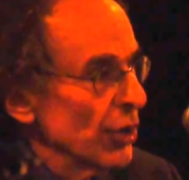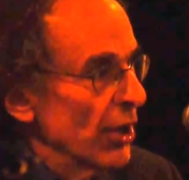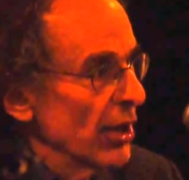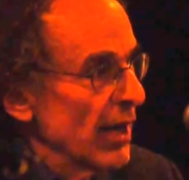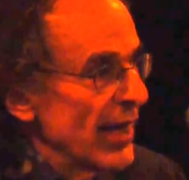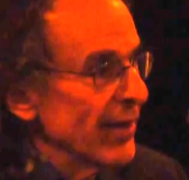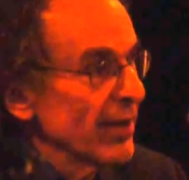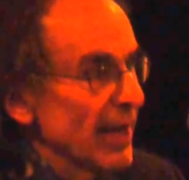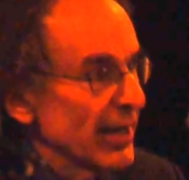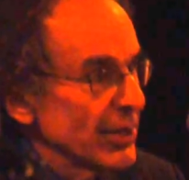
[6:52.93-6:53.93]
uh,
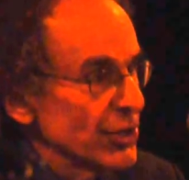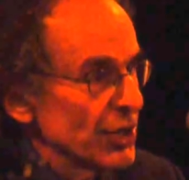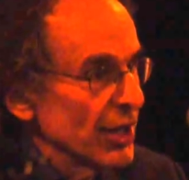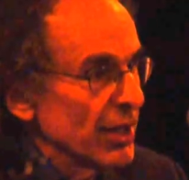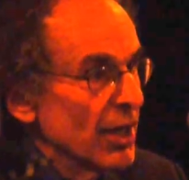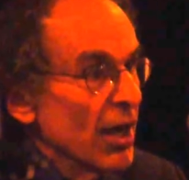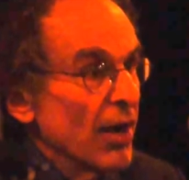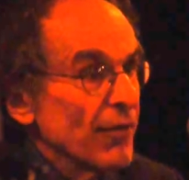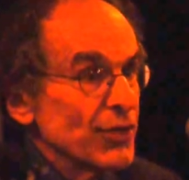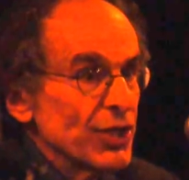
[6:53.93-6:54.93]
and legacy
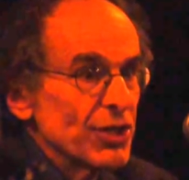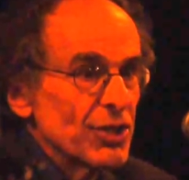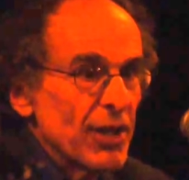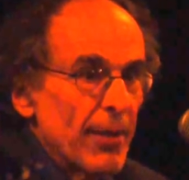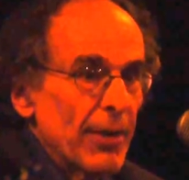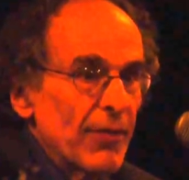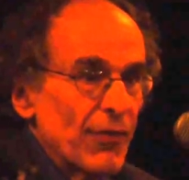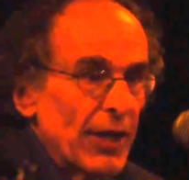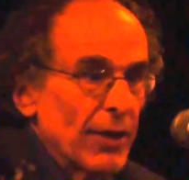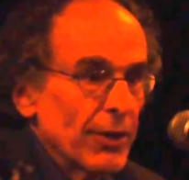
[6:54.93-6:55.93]
of systemic
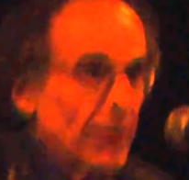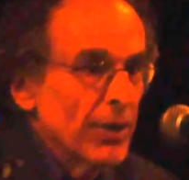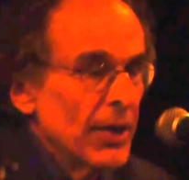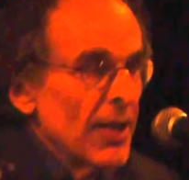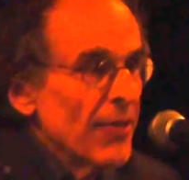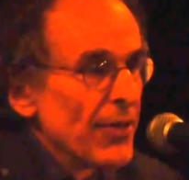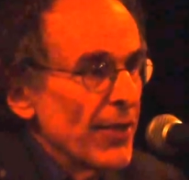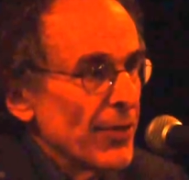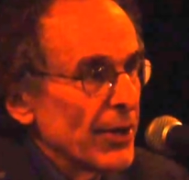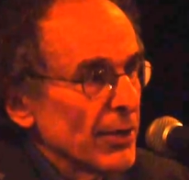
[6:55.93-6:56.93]
failure,
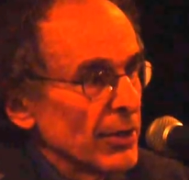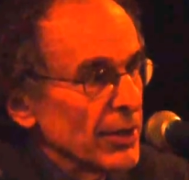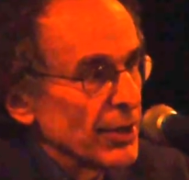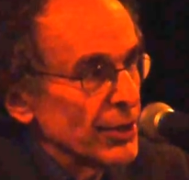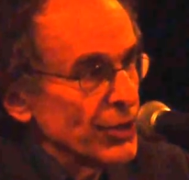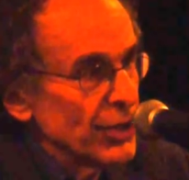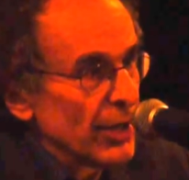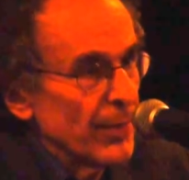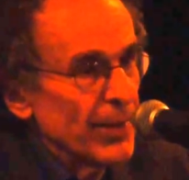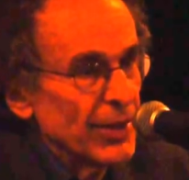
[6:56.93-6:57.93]
that their
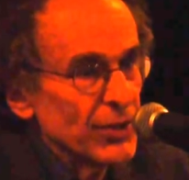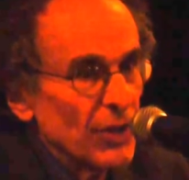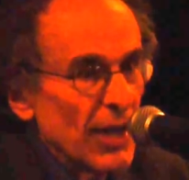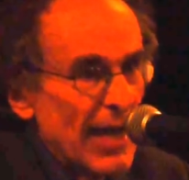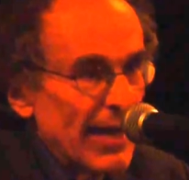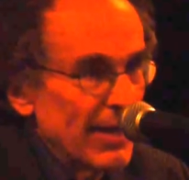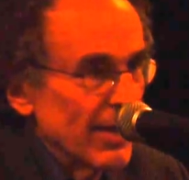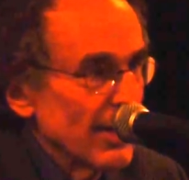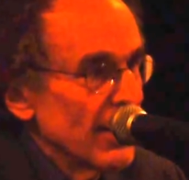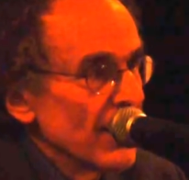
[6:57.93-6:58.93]
leadership is
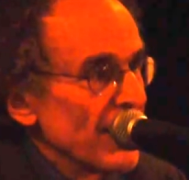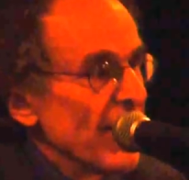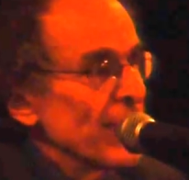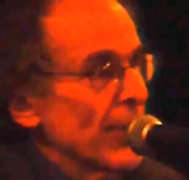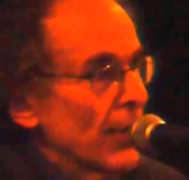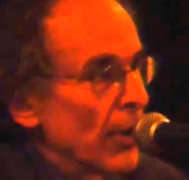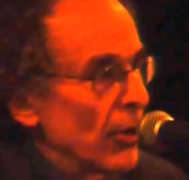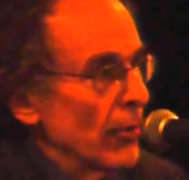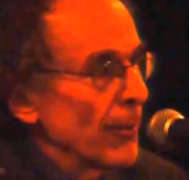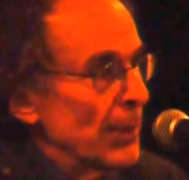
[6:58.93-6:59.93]
lacking, that their
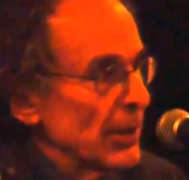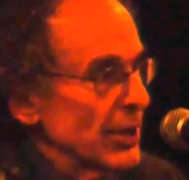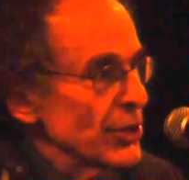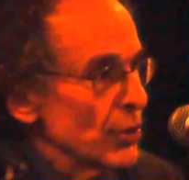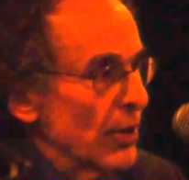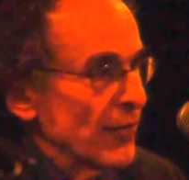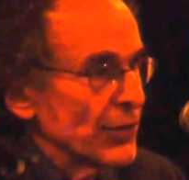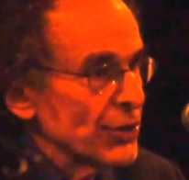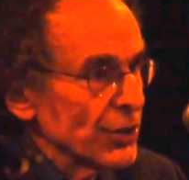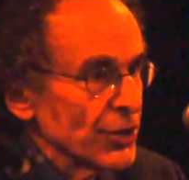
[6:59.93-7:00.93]
own police
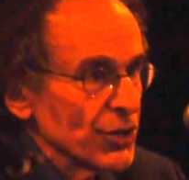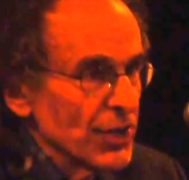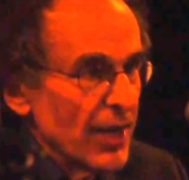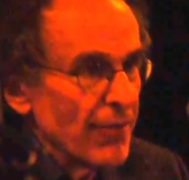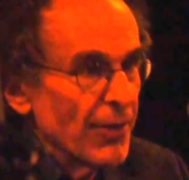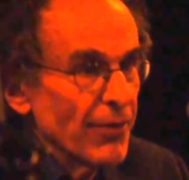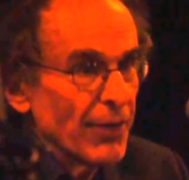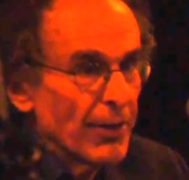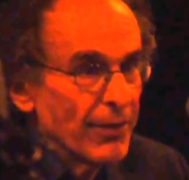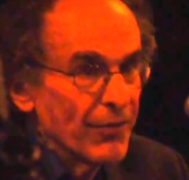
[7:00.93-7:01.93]
officers said that
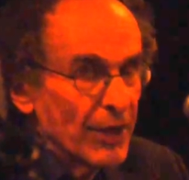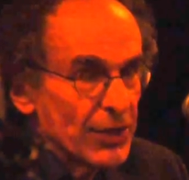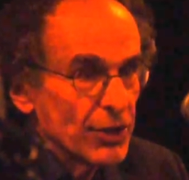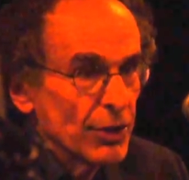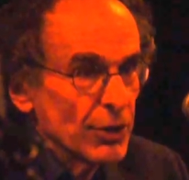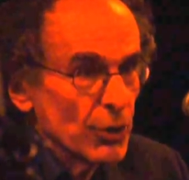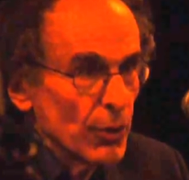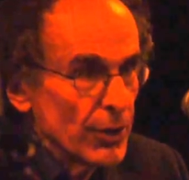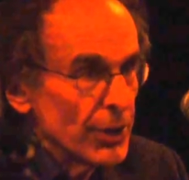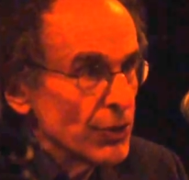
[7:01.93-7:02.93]
their
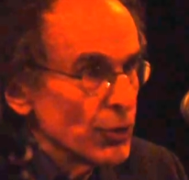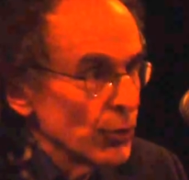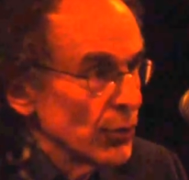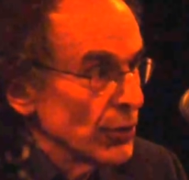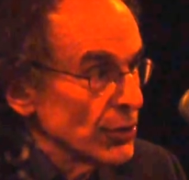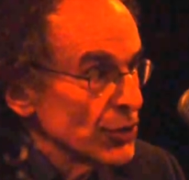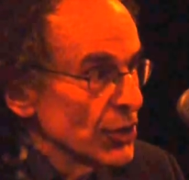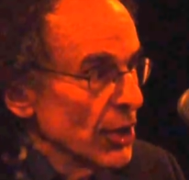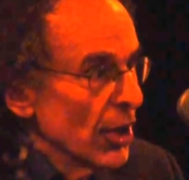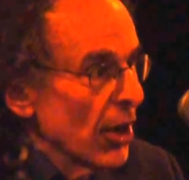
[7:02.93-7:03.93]
investigatory
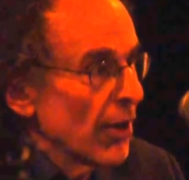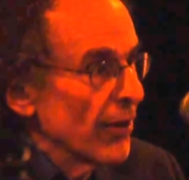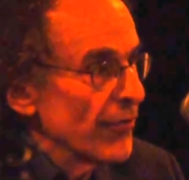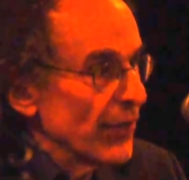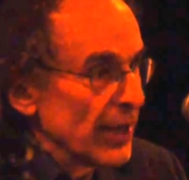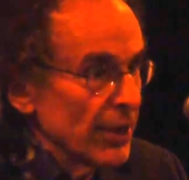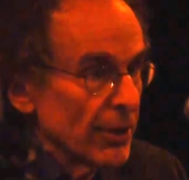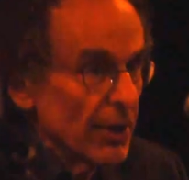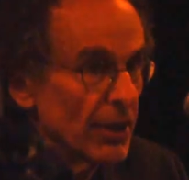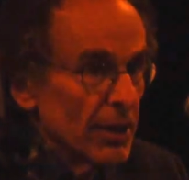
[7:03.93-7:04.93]
tools are a
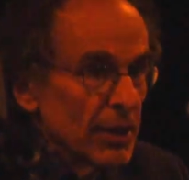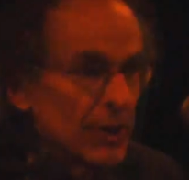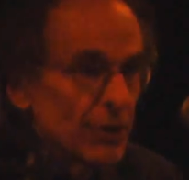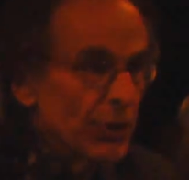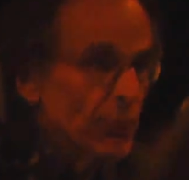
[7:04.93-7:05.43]
failure. Do